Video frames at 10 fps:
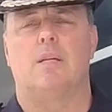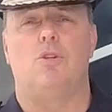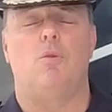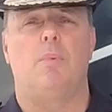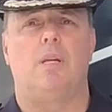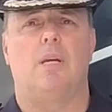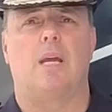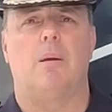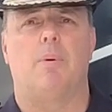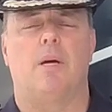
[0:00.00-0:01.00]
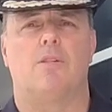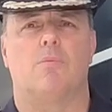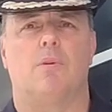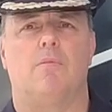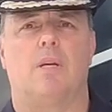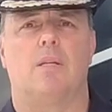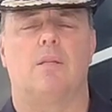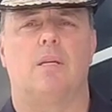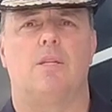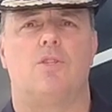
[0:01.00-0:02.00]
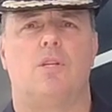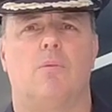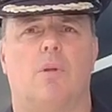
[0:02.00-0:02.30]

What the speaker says: new media campaigns that we've done this year in